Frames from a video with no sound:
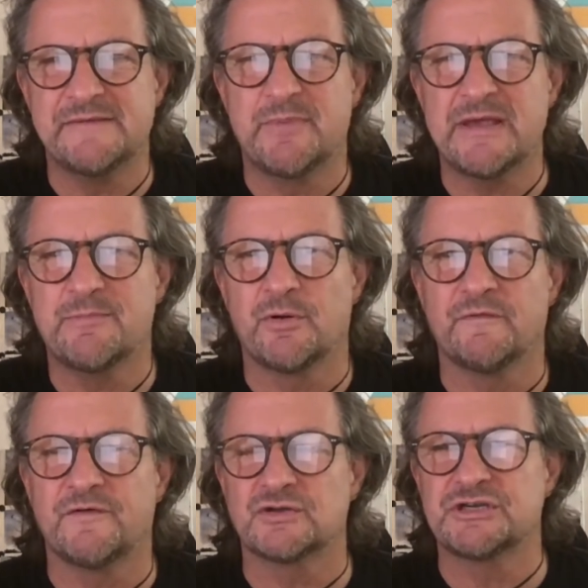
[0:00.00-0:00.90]
people,
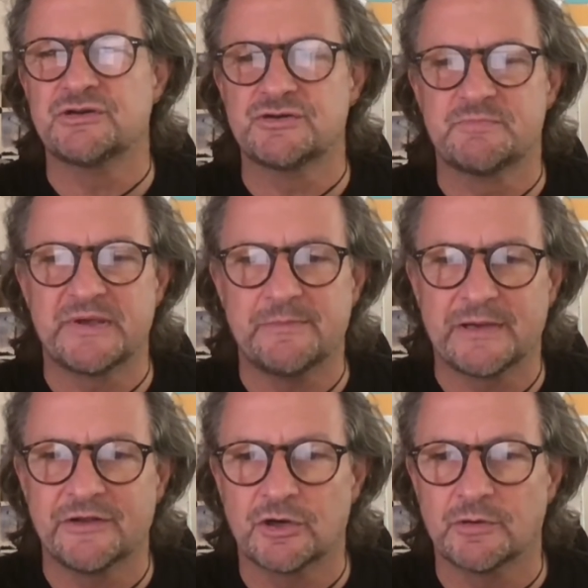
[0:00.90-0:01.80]
1,400 people
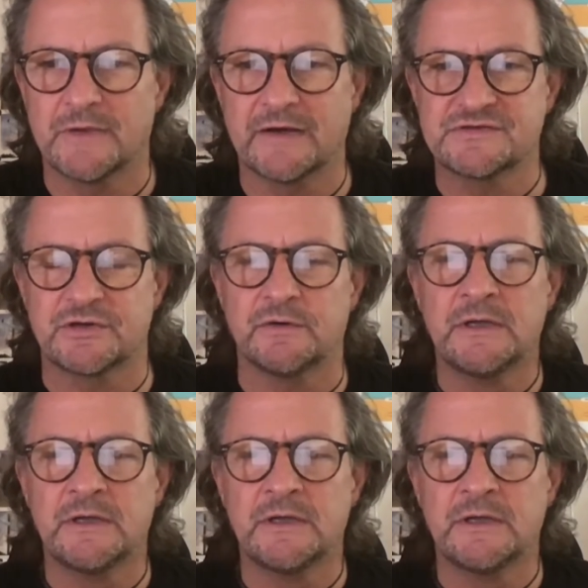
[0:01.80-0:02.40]
in the group now. So